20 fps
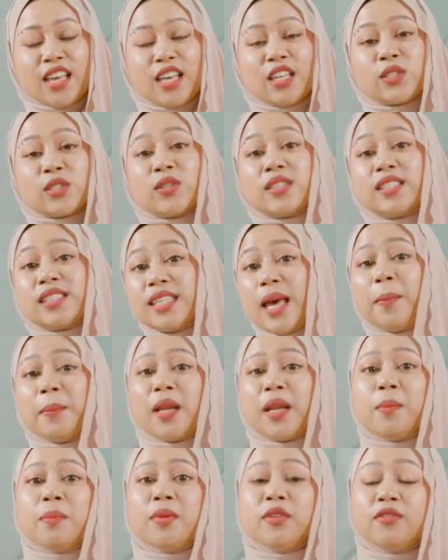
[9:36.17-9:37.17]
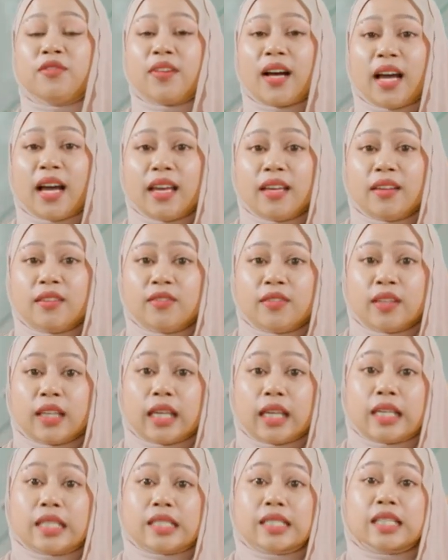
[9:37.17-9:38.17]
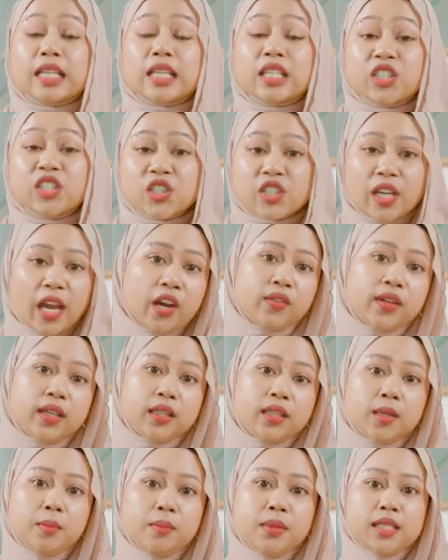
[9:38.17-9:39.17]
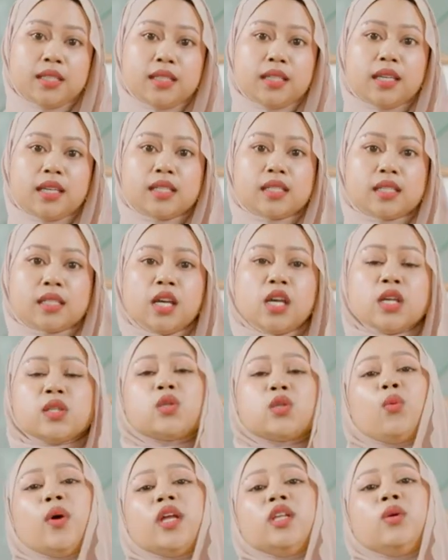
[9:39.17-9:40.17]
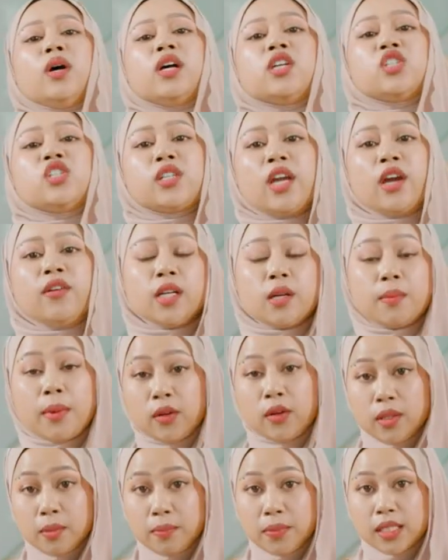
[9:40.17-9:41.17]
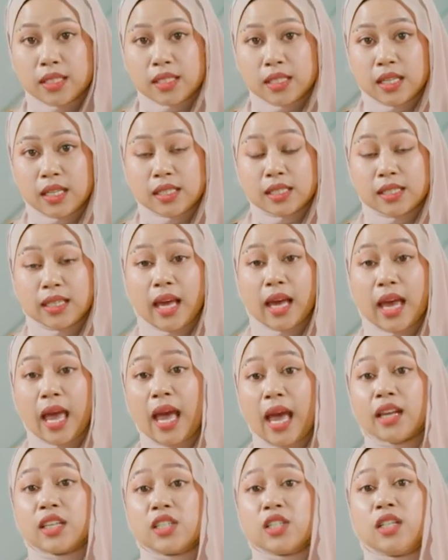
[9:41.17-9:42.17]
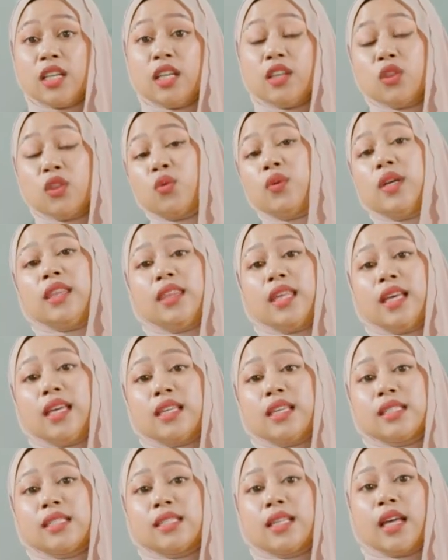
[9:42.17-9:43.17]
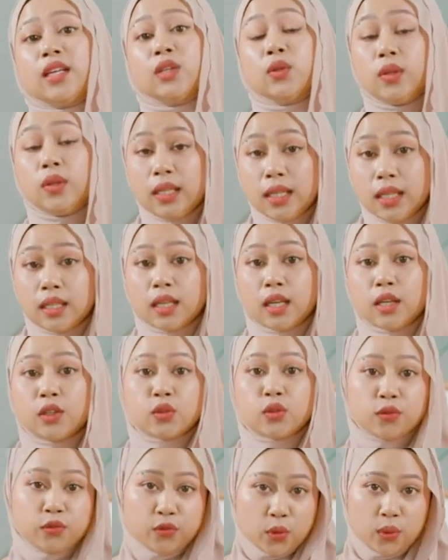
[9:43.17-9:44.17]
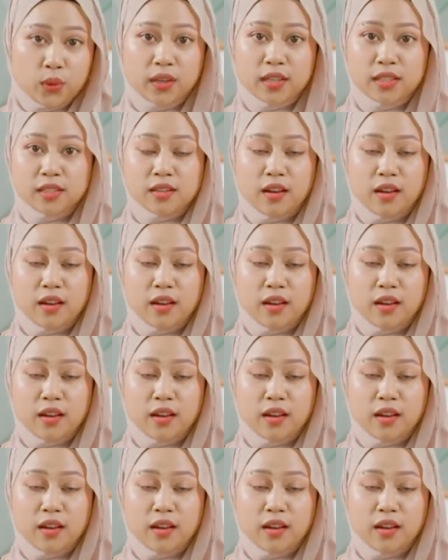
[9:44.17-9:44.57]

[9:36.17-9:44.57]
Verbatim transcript: So step number five is sharing the business. So when you are sharing about the business, there are actually three things that you need to focus